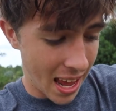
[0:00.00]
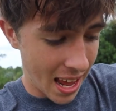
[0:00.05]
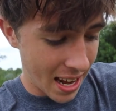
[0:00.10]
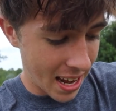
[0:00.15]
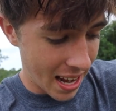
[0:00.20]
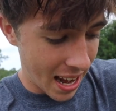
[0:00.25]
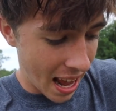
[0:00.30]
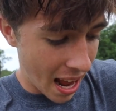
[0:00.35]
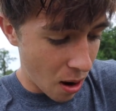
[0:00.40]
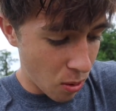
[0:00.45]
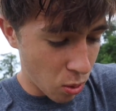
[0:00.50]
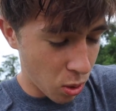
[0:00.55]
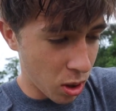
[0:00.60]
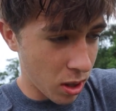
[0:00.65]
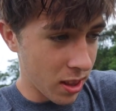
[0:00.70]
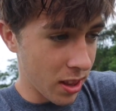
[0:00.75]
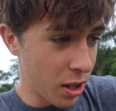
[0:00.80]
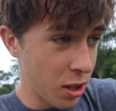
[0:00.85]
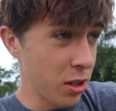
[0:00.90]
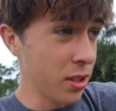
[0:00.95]
And now we're
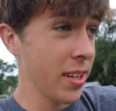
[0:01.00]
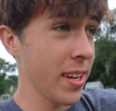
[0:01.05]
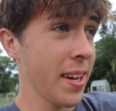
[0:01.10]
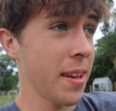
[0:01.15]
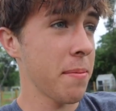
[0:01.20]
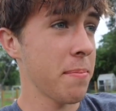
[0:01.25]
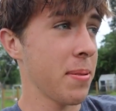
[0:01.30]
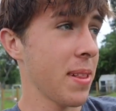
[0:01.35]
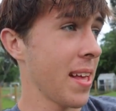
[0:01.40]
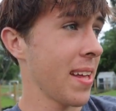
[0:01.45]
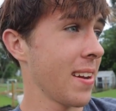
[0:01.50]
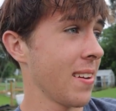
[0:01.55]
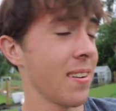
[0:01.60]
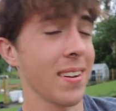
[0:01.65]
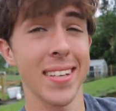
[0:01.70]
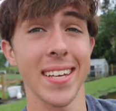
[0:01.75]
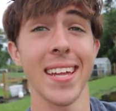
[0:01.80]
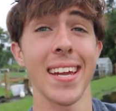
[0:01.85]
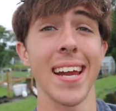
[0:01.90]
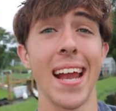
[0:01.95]
literally planning
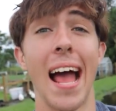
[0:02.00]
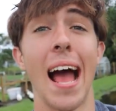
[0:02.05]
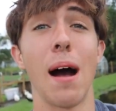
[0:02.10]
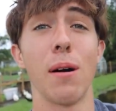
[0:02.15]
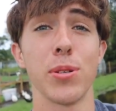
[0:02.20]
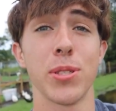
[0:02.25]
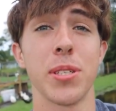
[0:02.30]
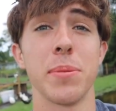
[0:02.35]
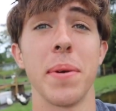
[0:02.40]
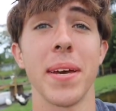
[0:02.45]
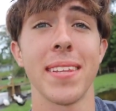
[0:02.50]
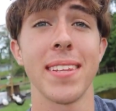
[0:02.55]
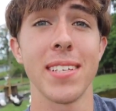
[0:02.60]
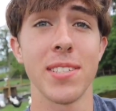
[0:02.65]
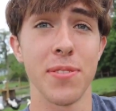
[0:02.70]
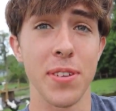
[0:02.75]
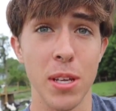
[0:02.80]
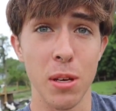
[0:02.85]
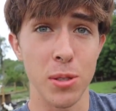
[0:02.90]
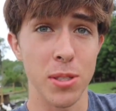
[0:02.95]
on getting a house to make
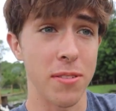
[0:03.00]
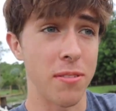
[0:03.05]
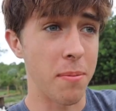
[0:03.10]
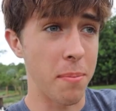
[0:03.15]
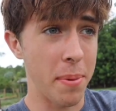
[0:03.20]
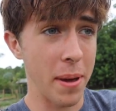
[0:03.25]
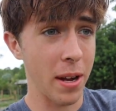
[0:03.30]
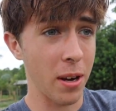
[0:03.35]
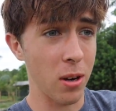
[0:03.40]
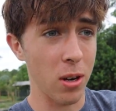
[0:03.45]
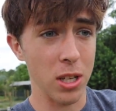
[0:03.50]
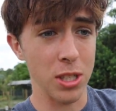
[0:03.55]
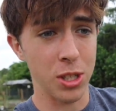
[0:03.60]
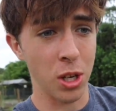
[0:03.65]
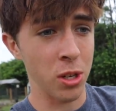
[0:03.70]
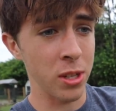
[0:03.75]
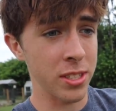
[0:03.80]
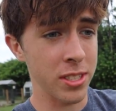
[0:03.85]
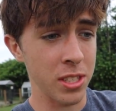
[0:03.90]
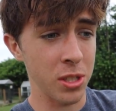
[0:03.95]
these videos even bigger and
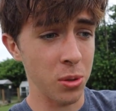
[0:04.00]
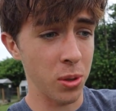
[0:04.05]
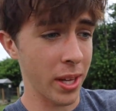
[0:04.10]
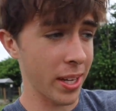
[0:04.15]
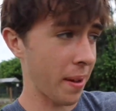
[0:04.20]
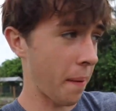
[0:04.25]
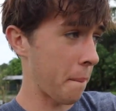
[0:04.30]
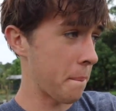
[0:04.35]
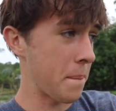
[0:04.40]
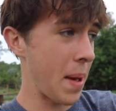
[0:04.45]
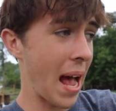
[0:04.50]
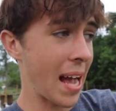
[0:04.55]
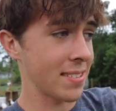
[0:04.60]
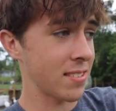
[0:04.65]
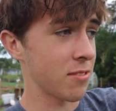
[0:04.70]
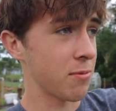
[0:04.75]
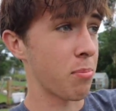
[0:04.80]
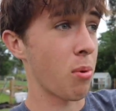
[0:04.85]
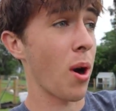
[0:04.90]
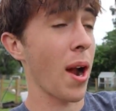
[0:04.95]
turn this into like a
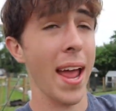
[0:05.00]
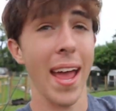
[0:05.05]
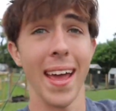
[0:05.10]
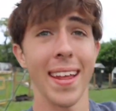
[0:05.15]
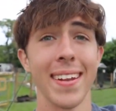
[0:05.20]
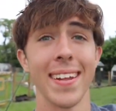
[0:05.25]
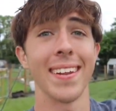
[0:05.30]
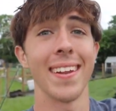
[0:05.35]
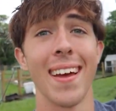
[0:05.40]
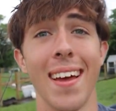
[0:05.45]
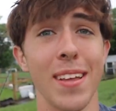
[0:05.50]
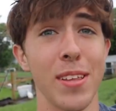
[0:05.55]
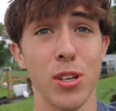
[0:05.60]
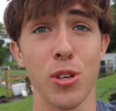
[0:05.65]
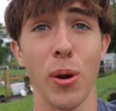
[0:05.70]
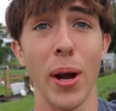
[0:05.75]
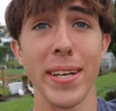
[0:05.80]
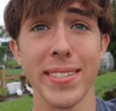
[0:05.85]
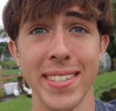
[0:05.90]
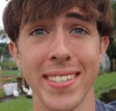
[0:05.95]
massive brand and, and,
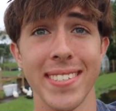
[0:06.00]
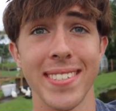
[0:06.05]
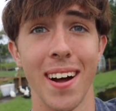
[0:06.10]
crazy